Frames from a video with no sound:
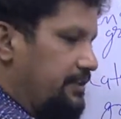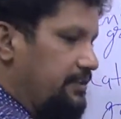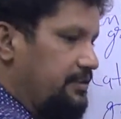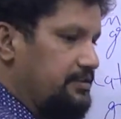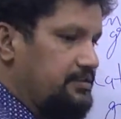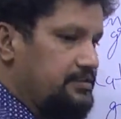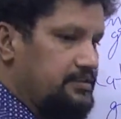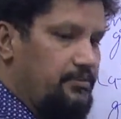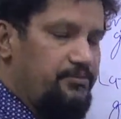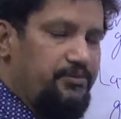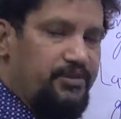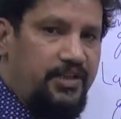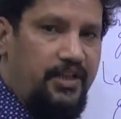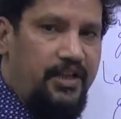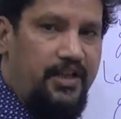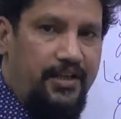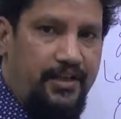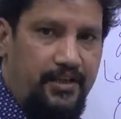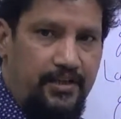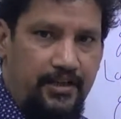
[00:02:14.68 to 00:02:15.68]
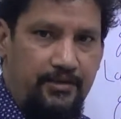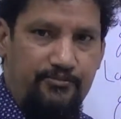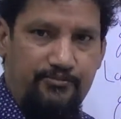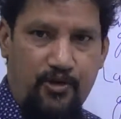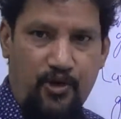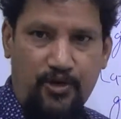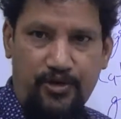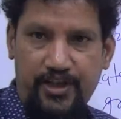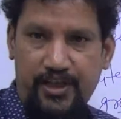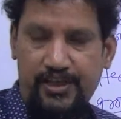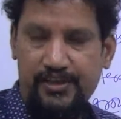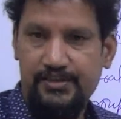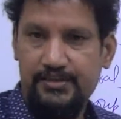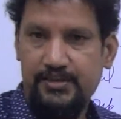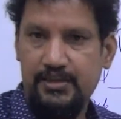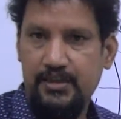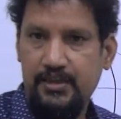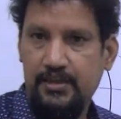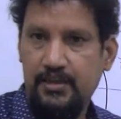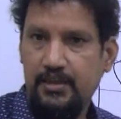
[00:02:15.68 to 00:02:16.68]
some clinical
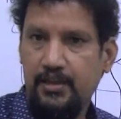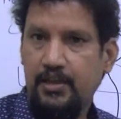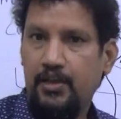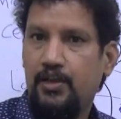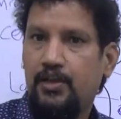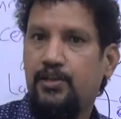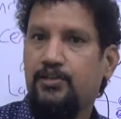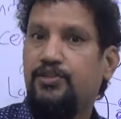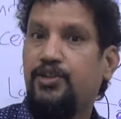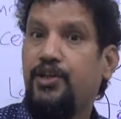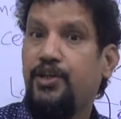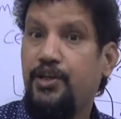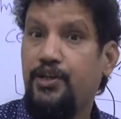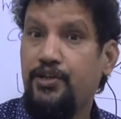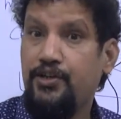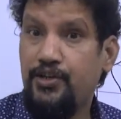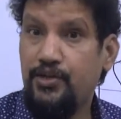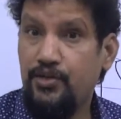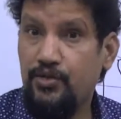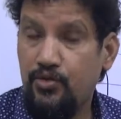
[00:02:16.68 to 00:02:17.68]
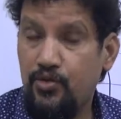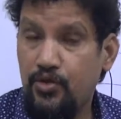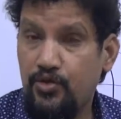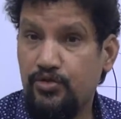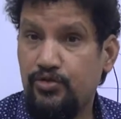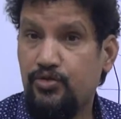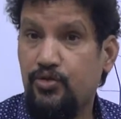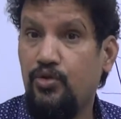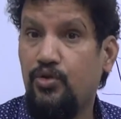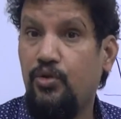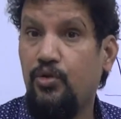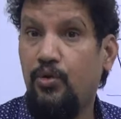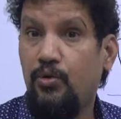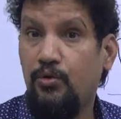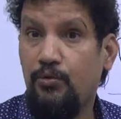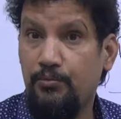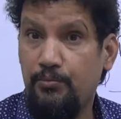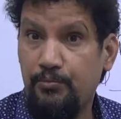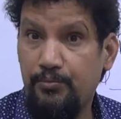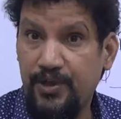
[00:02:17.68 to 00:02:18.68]
importance. The intercostal
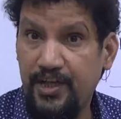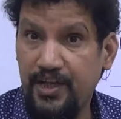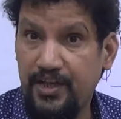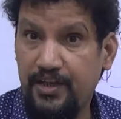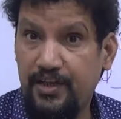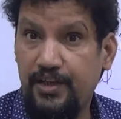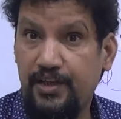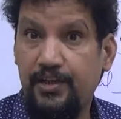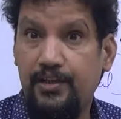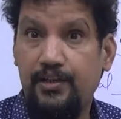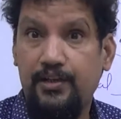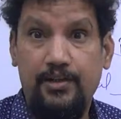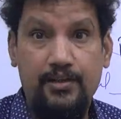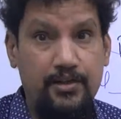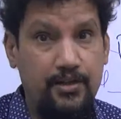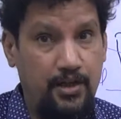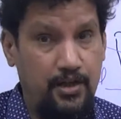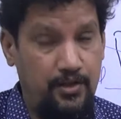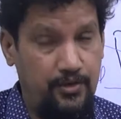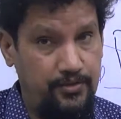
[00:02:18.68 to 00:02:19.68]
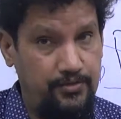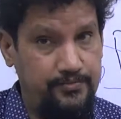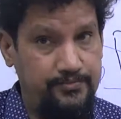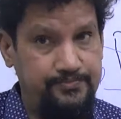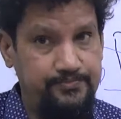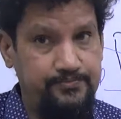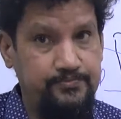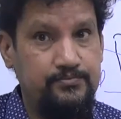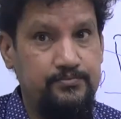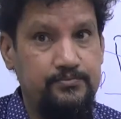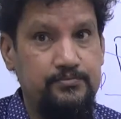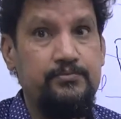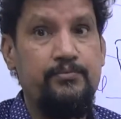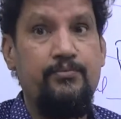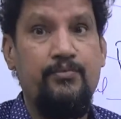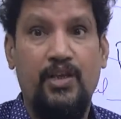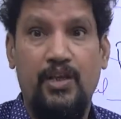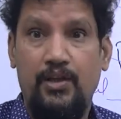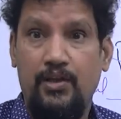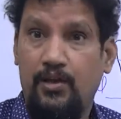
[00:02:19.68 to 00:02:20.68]
brachial nerve,
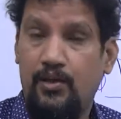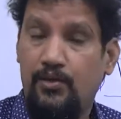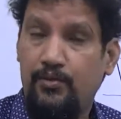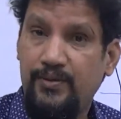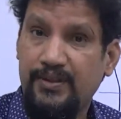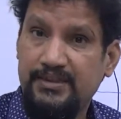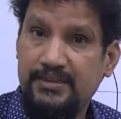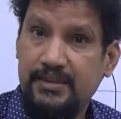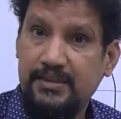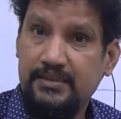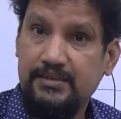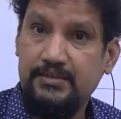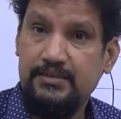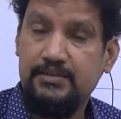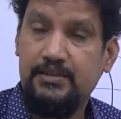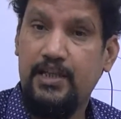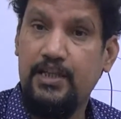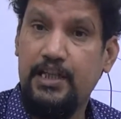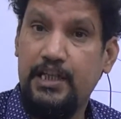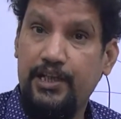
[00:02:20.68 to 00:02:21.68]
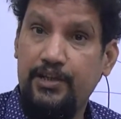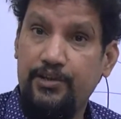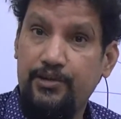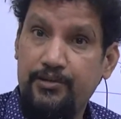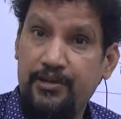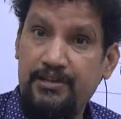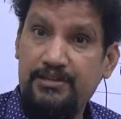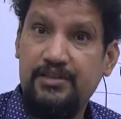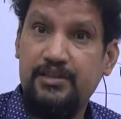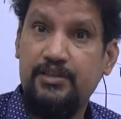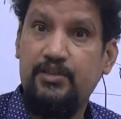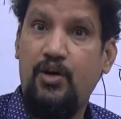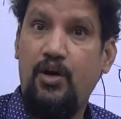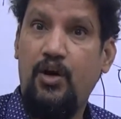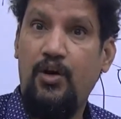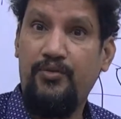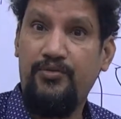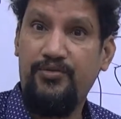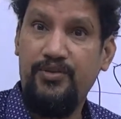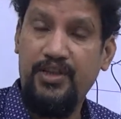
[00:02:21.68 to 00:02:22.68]
which is continuation
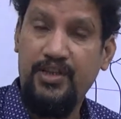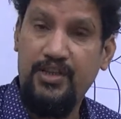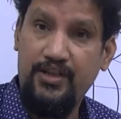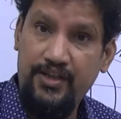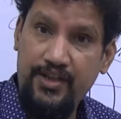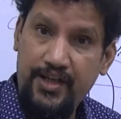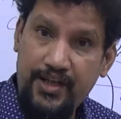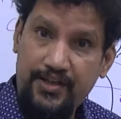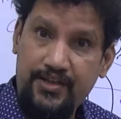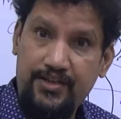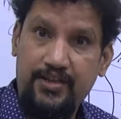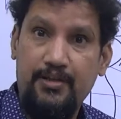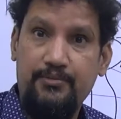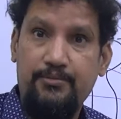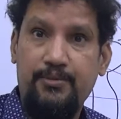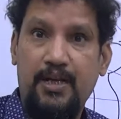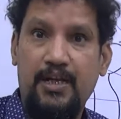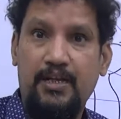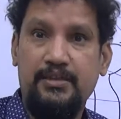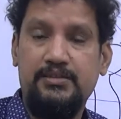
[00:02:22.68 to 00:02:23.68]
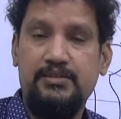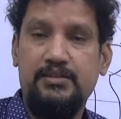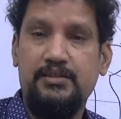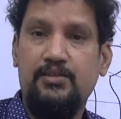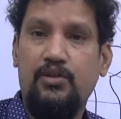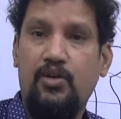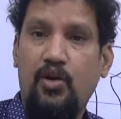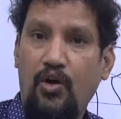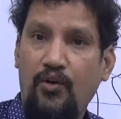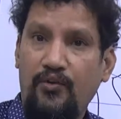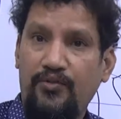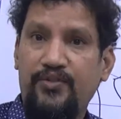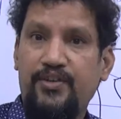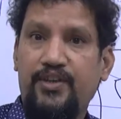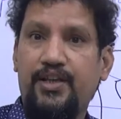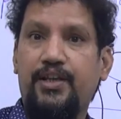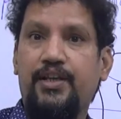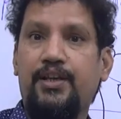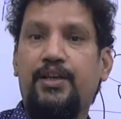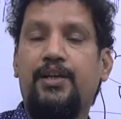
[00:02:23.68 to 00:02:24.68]
of the lateral branch of
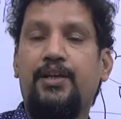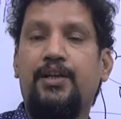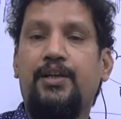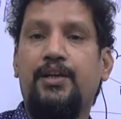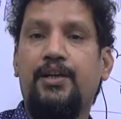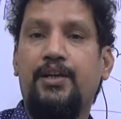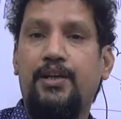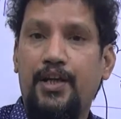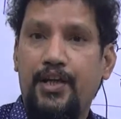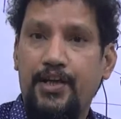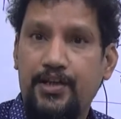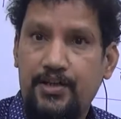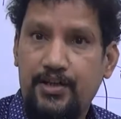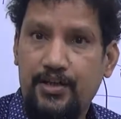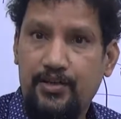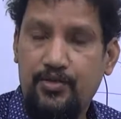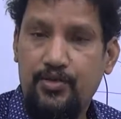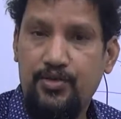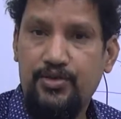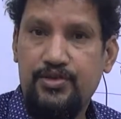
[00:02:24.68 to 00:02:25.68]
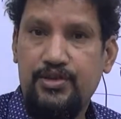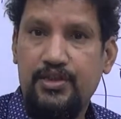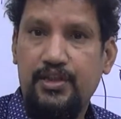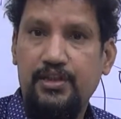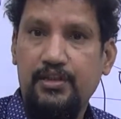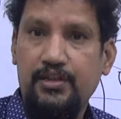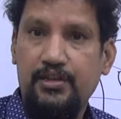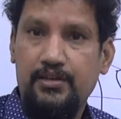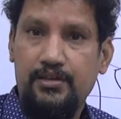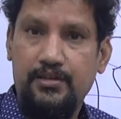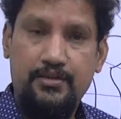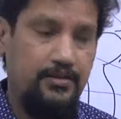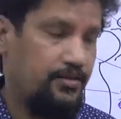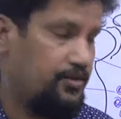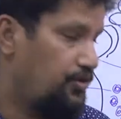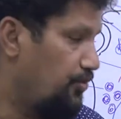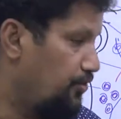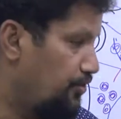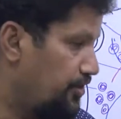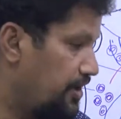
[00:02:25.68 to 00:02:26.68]
the intercostal
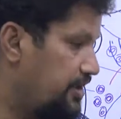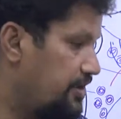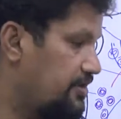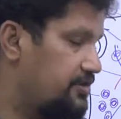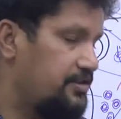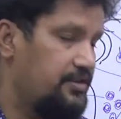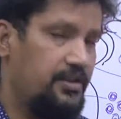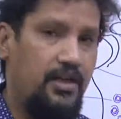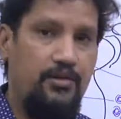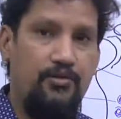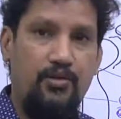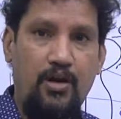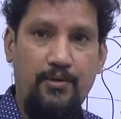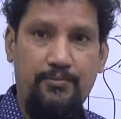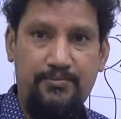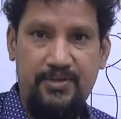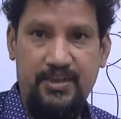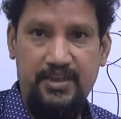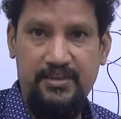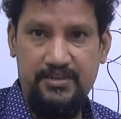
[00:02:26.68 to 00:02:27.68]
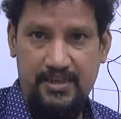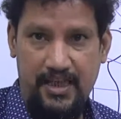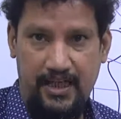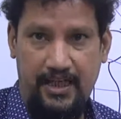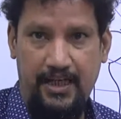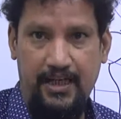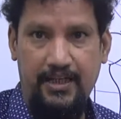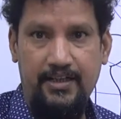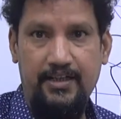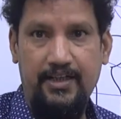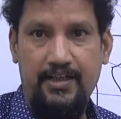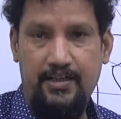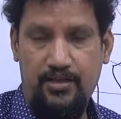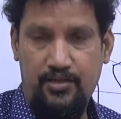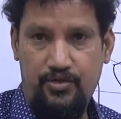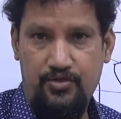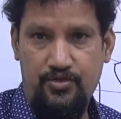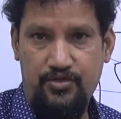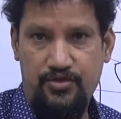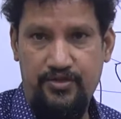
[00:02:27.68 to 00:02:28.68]
cutaneous nerve of the second
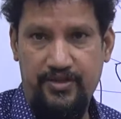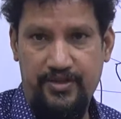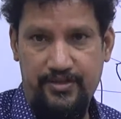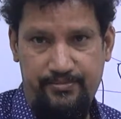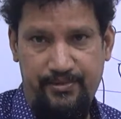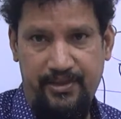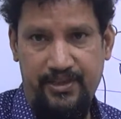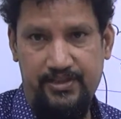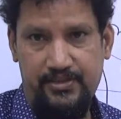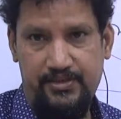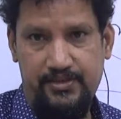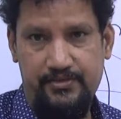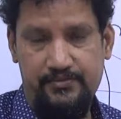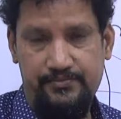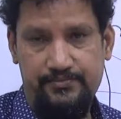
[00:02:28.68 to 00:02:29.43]
intercostal space.